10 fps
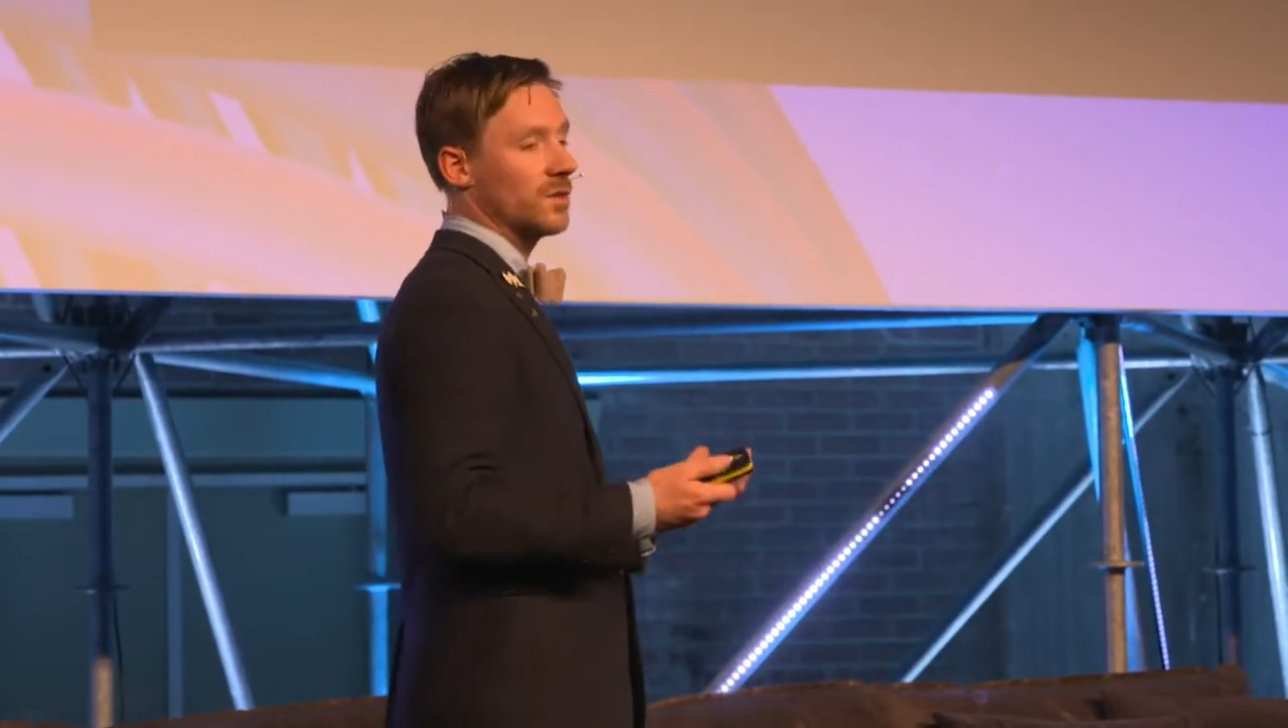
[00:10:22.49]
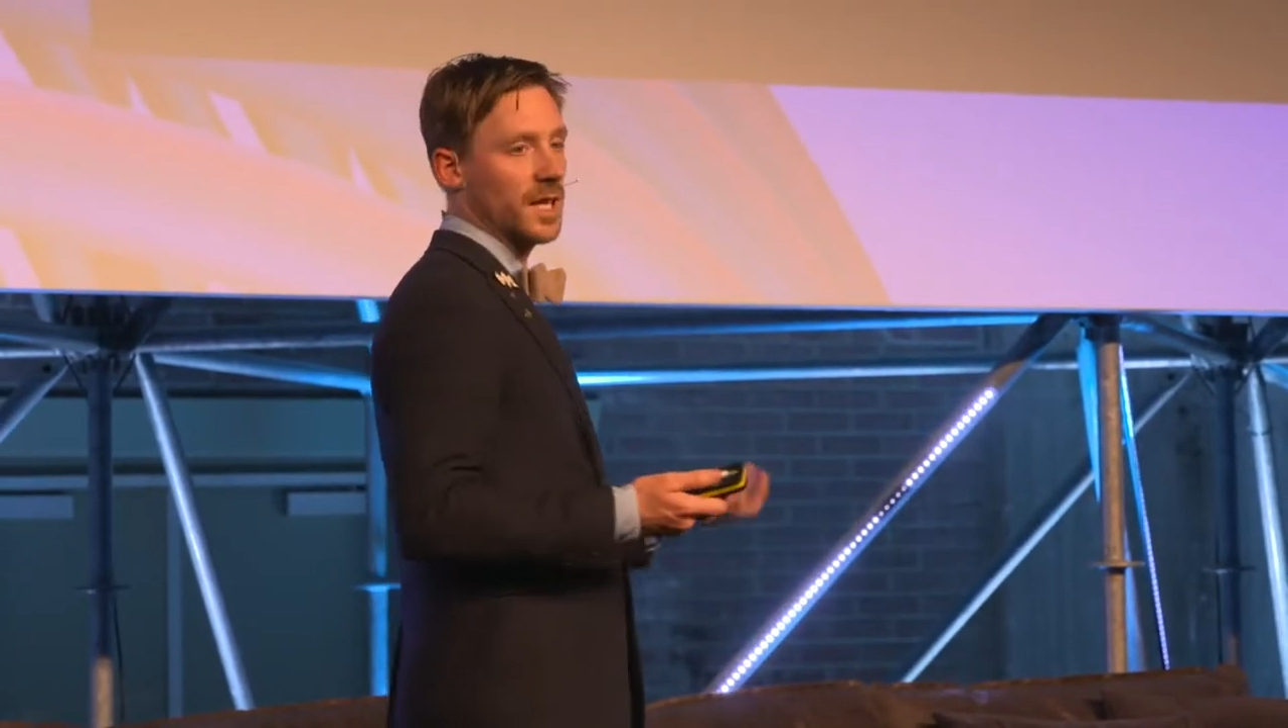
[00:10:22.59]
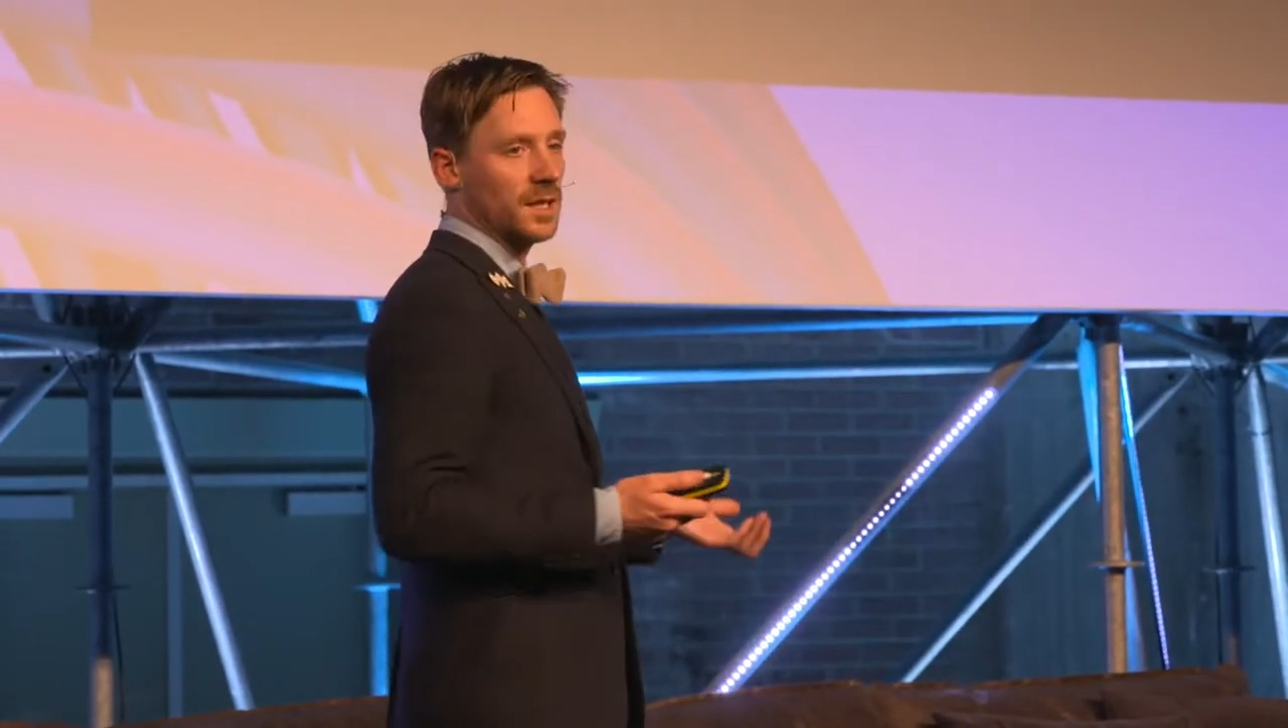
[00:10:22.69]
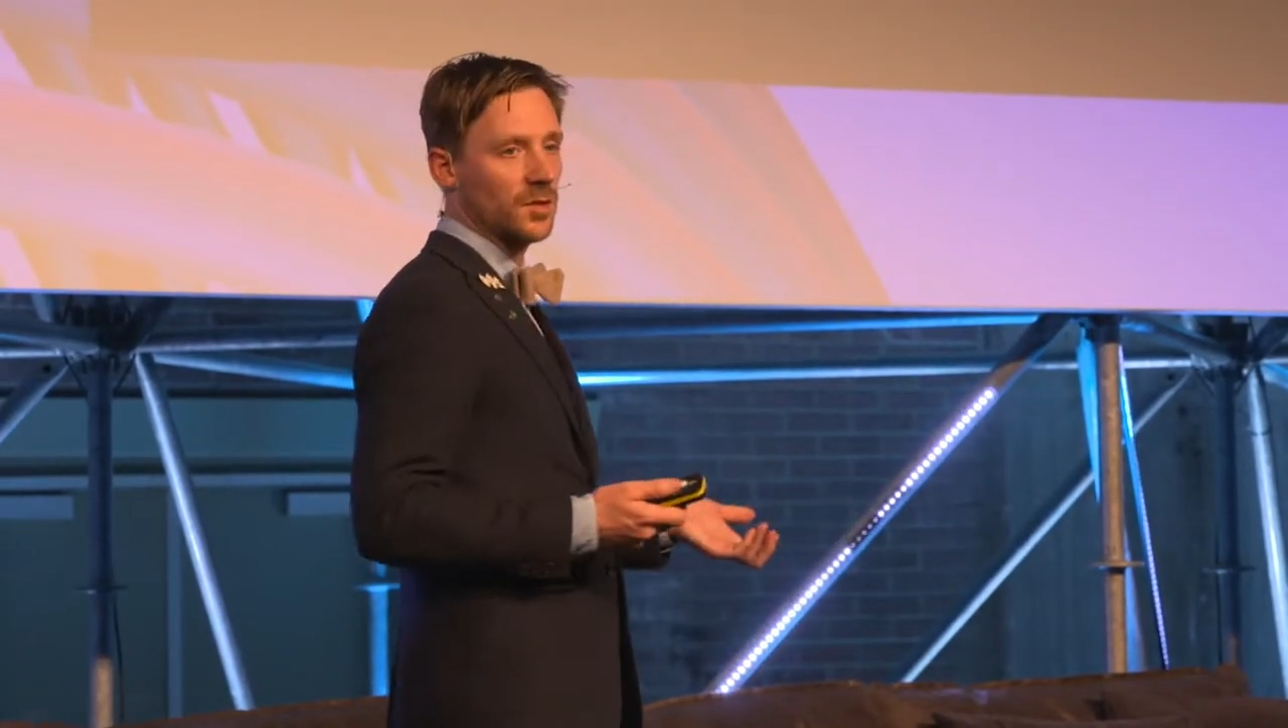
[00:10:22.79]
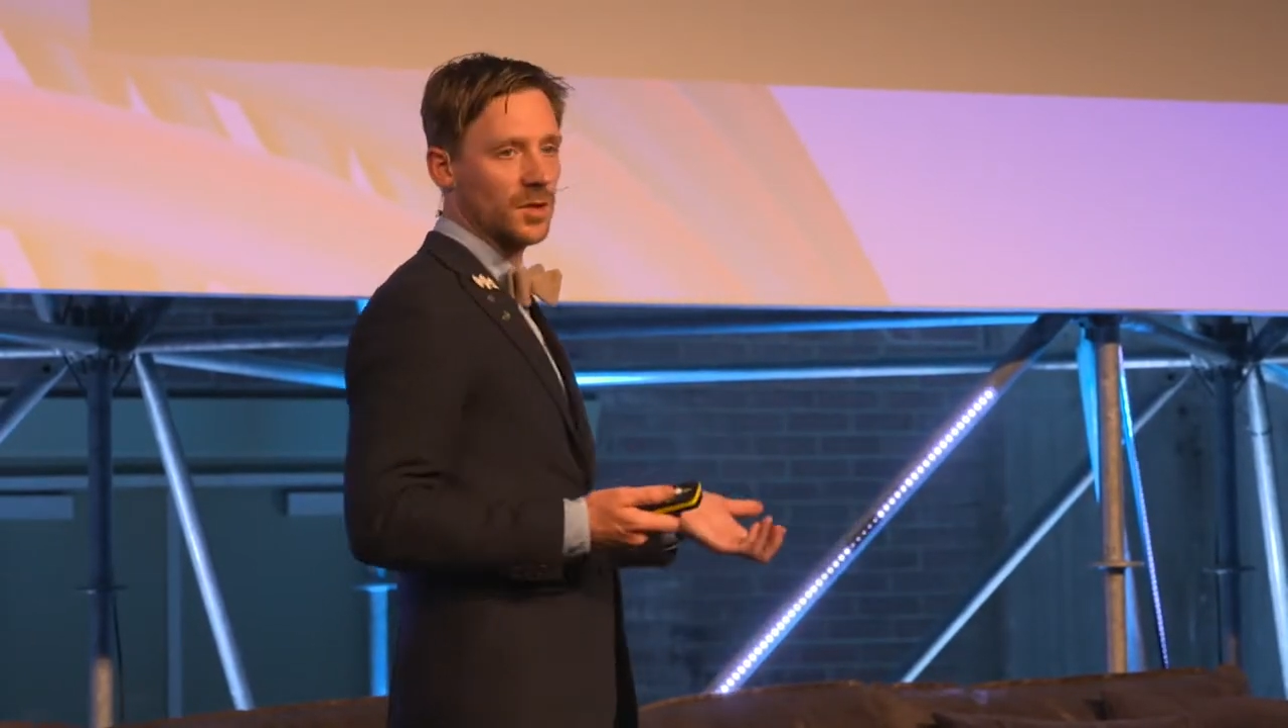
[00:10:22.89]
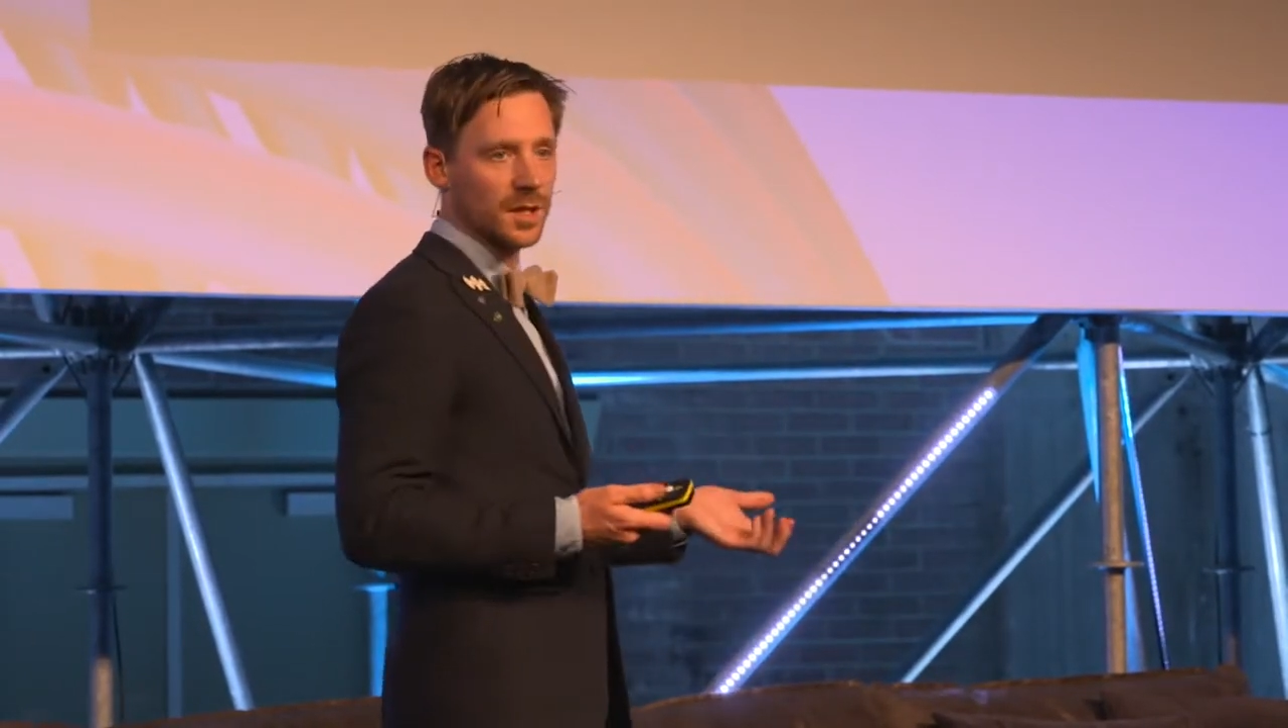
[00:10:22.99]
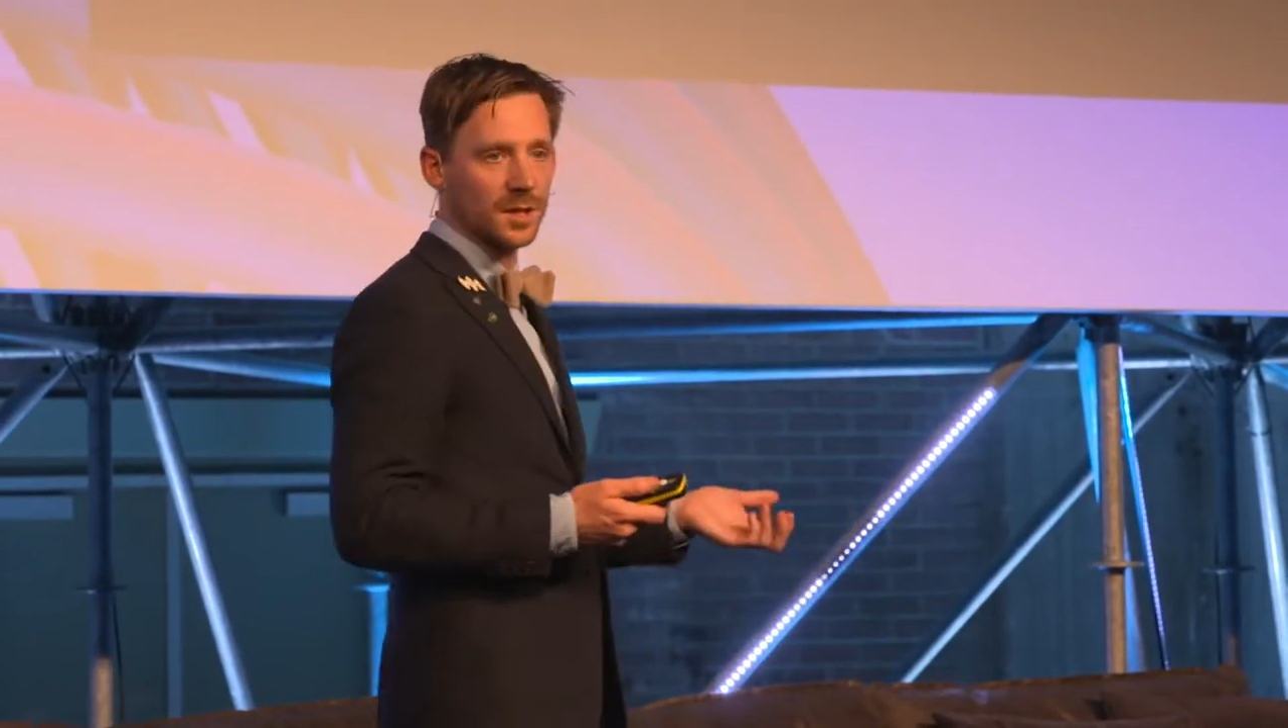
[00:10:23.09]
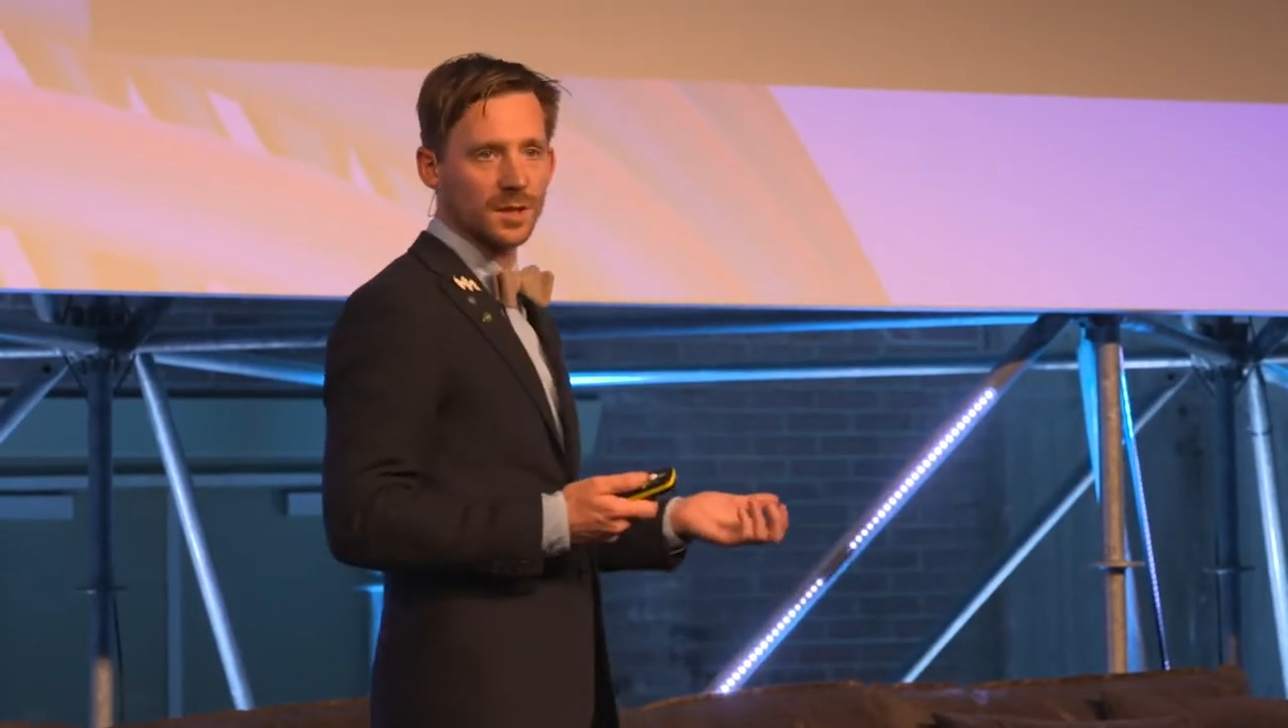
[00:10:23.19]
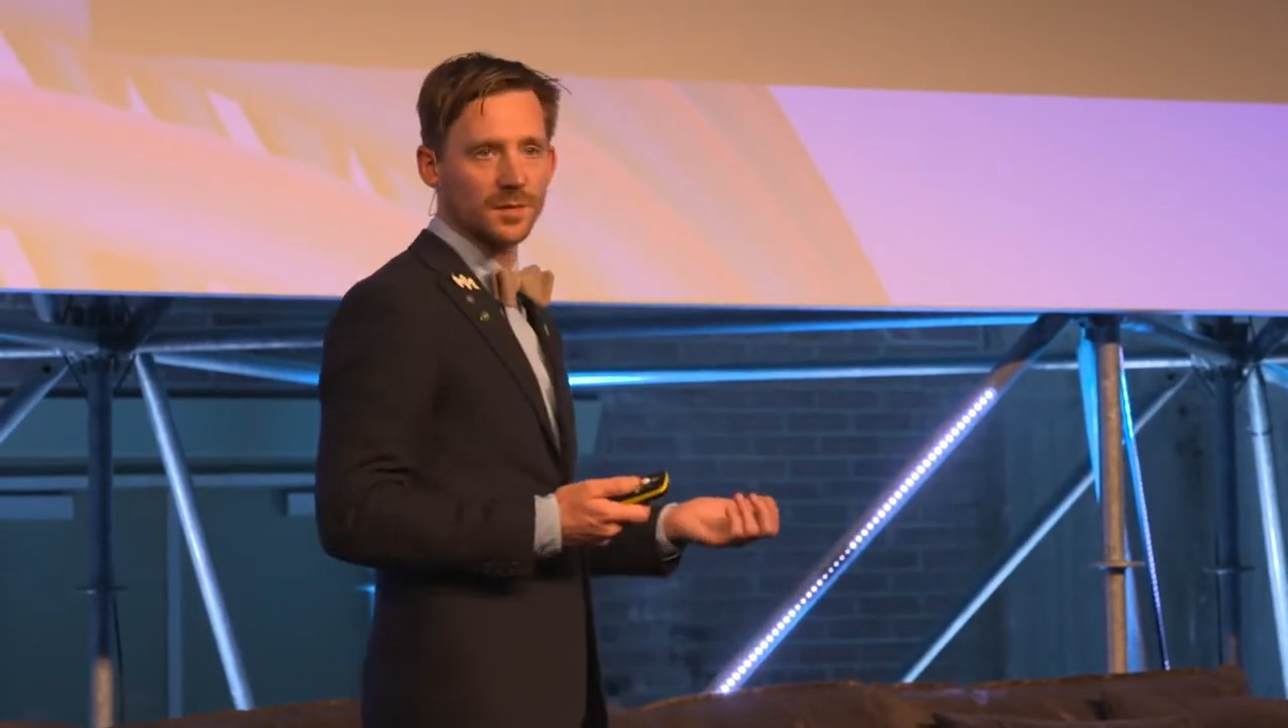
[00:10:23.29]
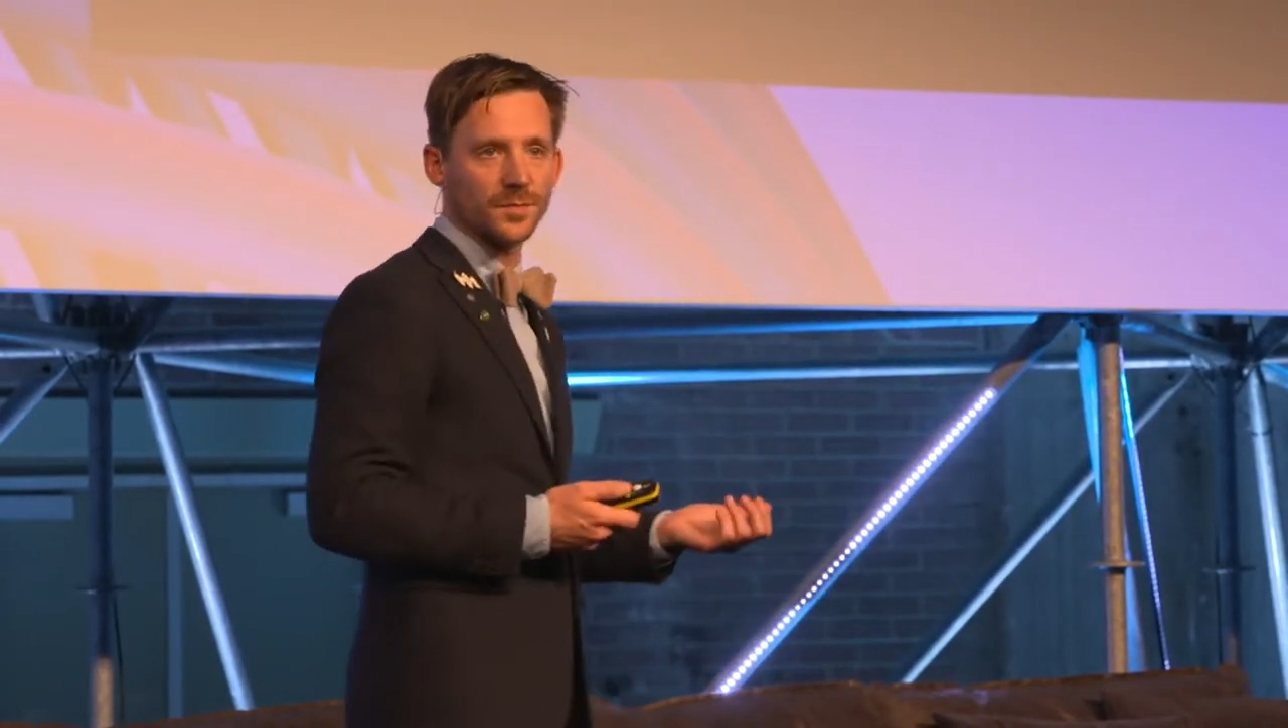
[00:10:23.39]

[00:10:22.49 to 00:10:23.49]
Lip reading: take the risk.